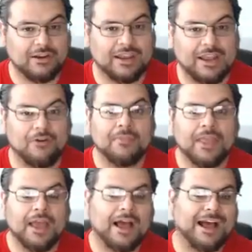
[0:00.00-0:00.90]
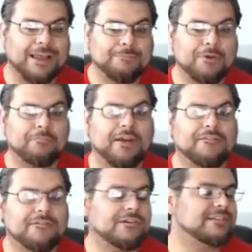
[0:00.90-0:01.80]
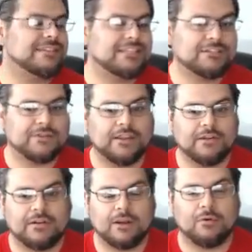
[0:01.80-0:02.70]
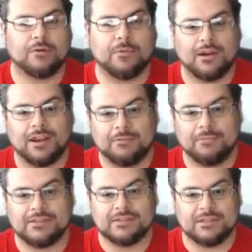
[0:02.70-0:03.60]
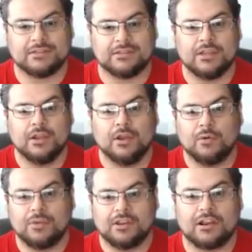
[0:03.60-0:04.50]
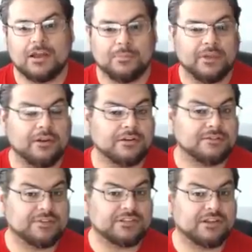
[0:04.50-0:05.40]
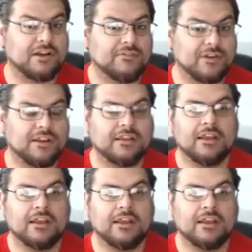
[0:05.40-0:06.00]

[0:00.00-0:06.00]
Now, I built my first six-figure network marketing business within a couple years of discovering